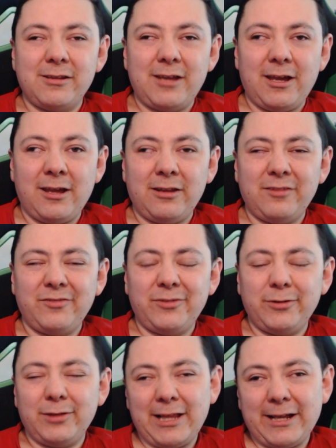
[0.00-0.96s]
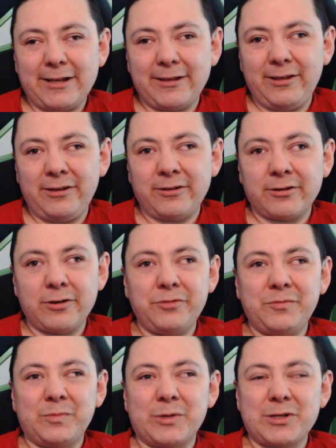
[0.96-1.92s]
And if you'd like your
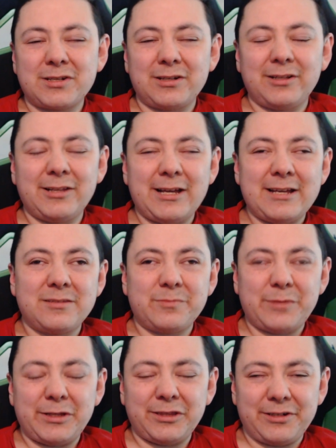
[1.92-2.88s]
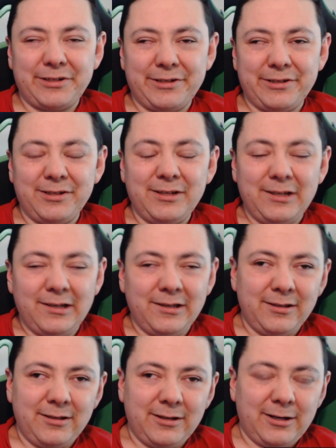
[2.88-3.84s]
own personalized mantra,
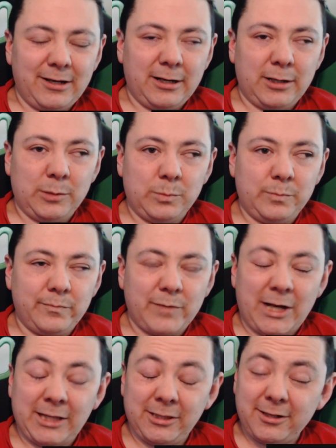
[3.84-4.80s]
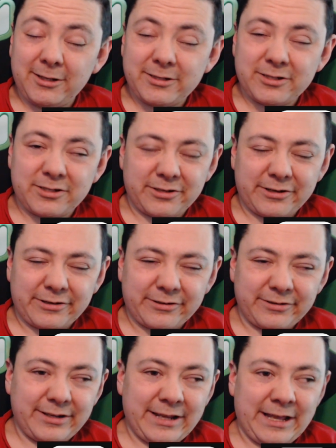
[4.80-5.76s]
I look at your
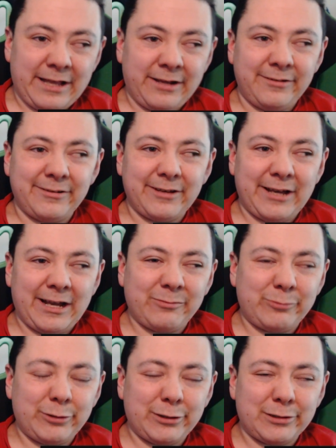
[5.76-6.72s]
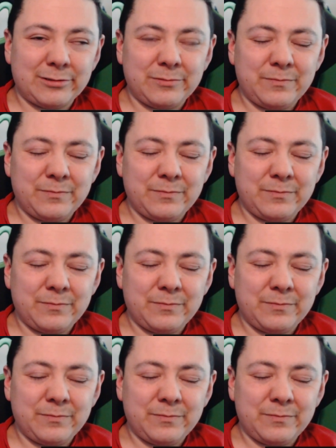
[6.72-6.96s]
chart and I will